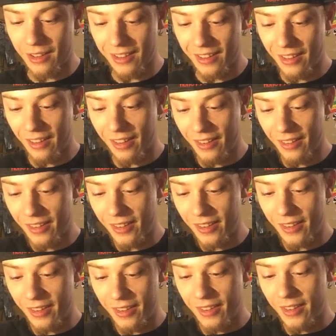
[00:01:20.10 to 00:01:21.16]

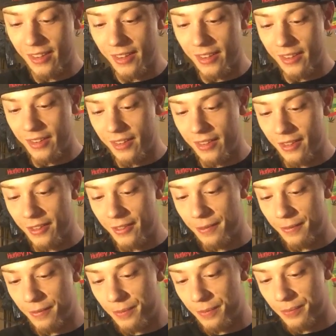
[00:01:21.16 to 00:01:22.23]

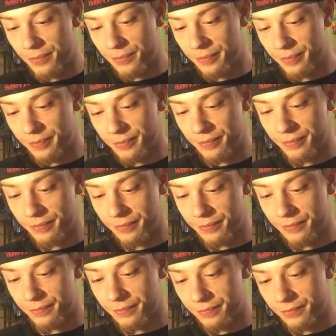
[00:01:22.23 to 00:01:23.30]

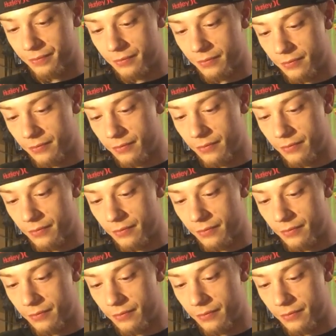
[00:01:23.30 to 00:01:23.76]
[no speech]